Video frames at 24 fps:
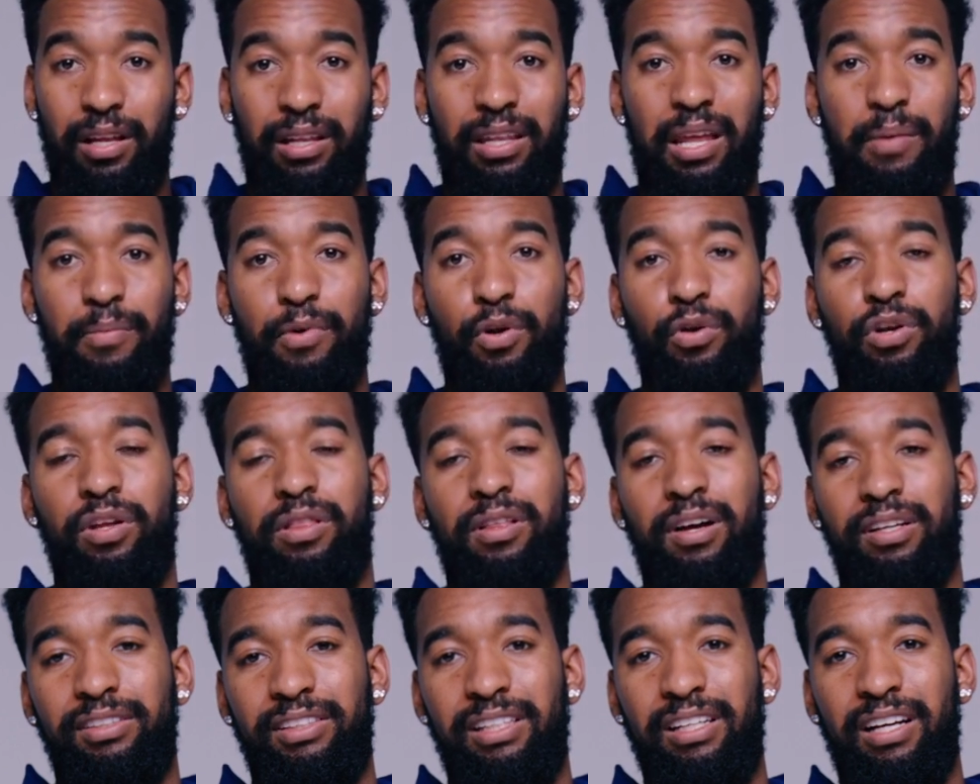Let me know your
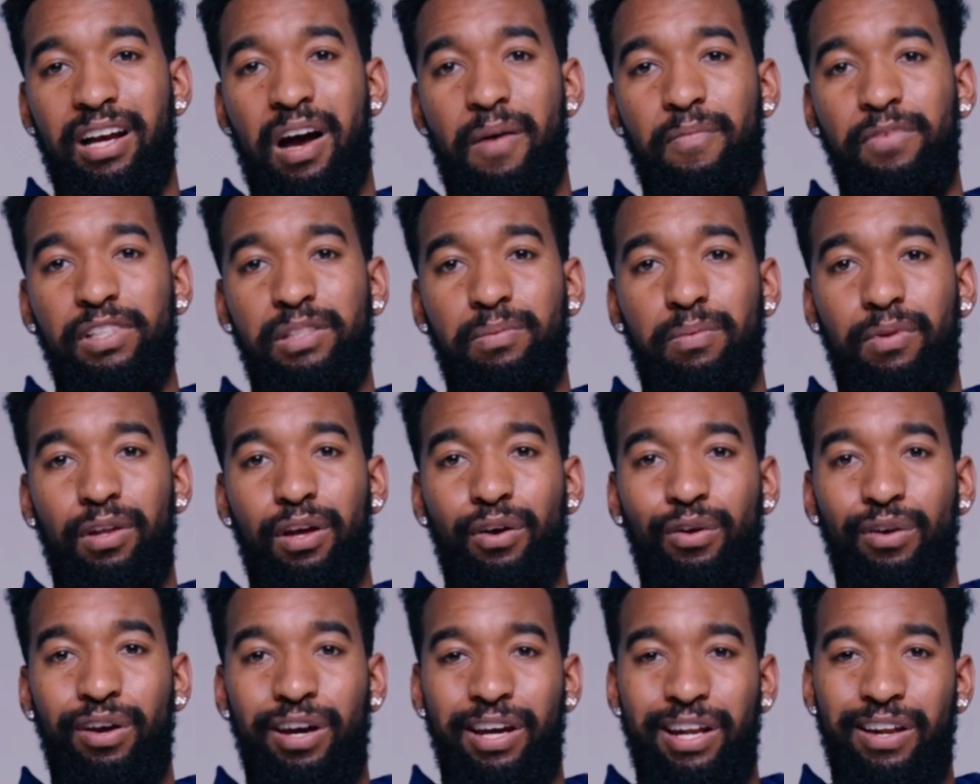thoughts in the comments
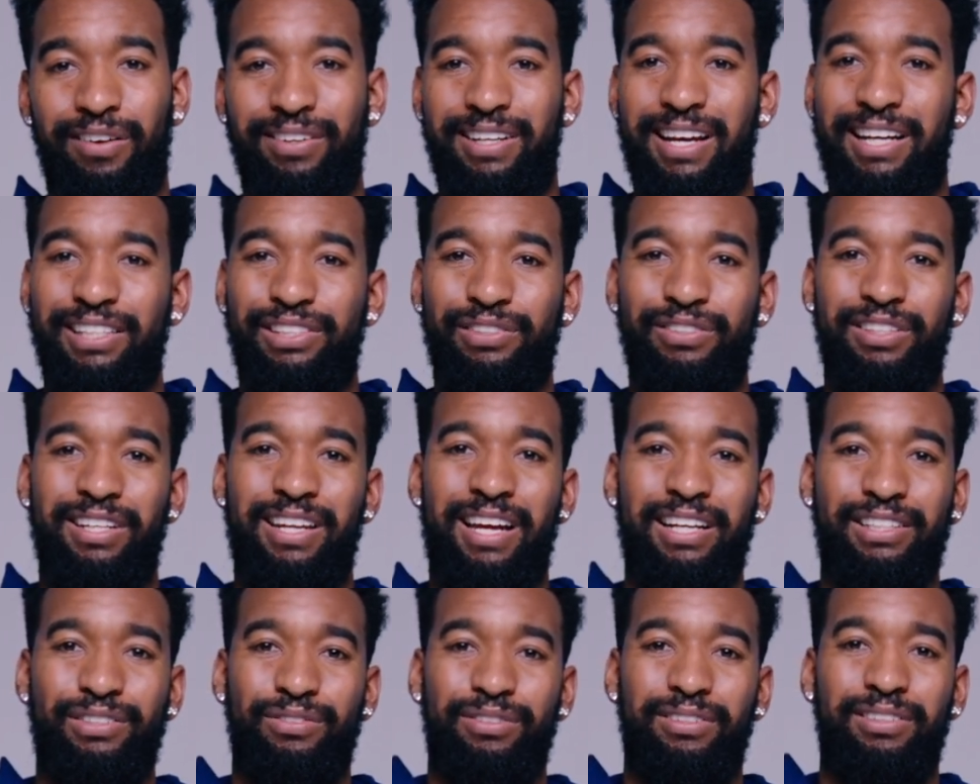below, and I'll catch you in the
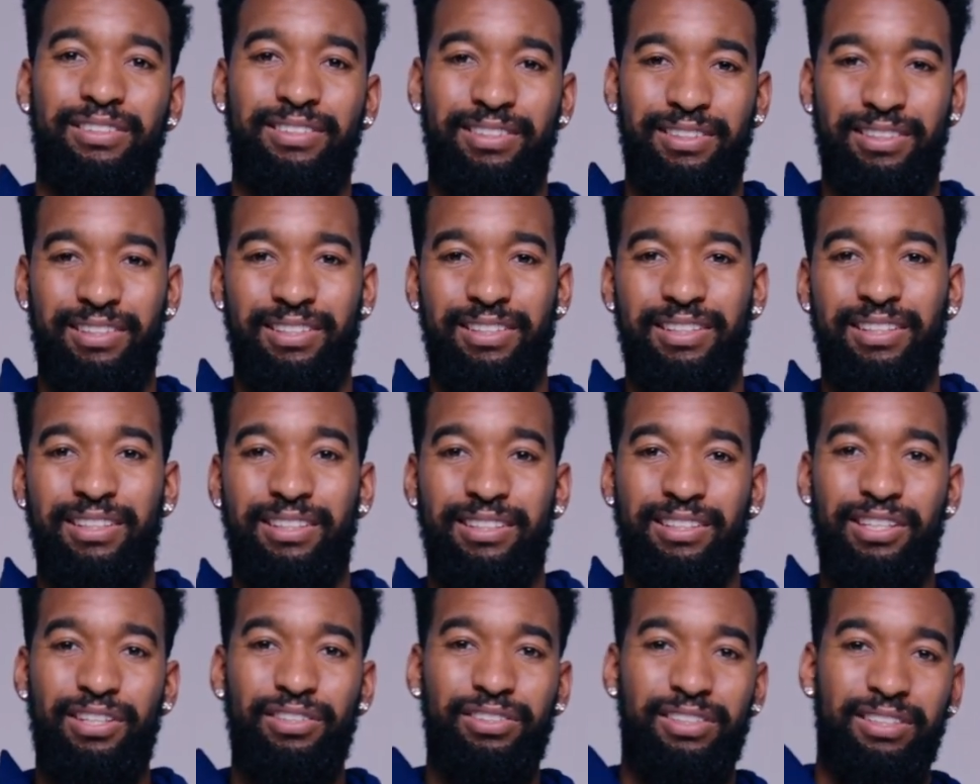next one.
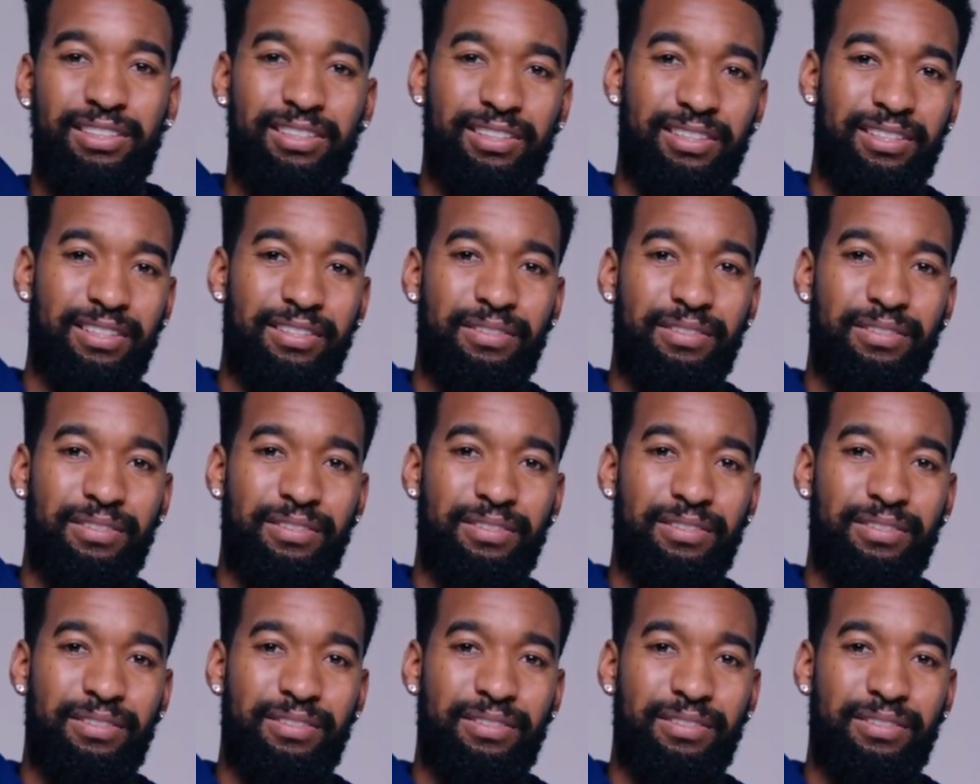Deuces.